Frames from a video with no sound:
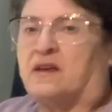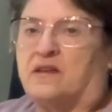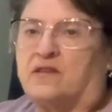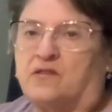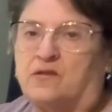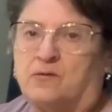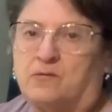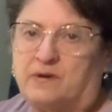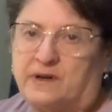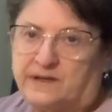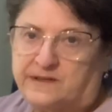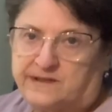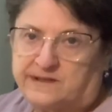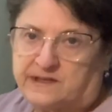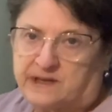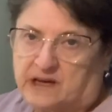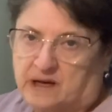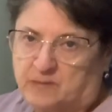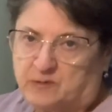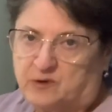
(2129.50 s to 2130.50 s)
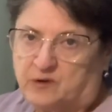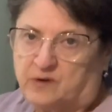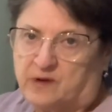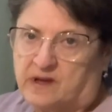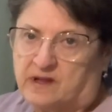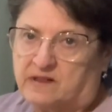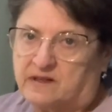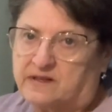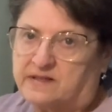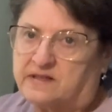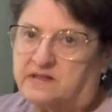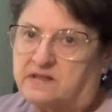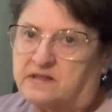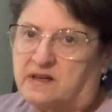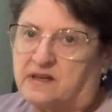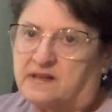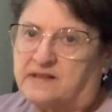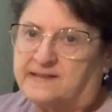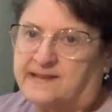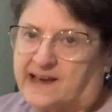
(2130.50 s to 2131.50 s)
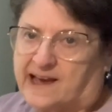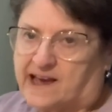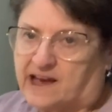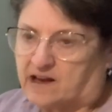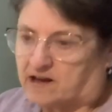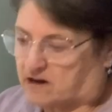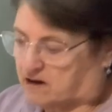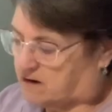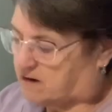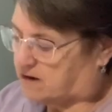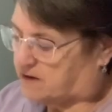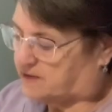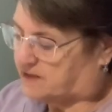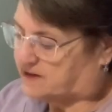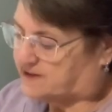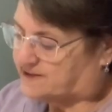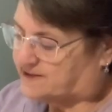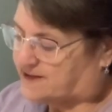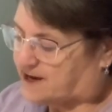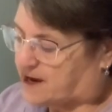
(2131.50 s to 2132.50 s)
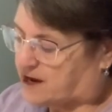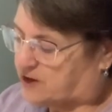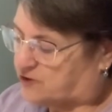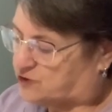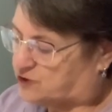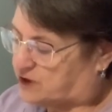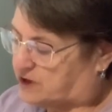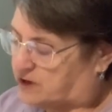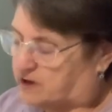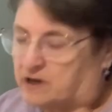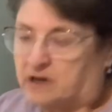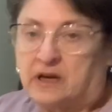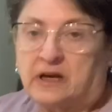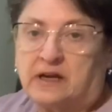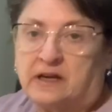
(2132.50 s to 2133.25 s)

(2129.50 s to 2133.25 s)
The reason I'm doing this zigzag on the sashing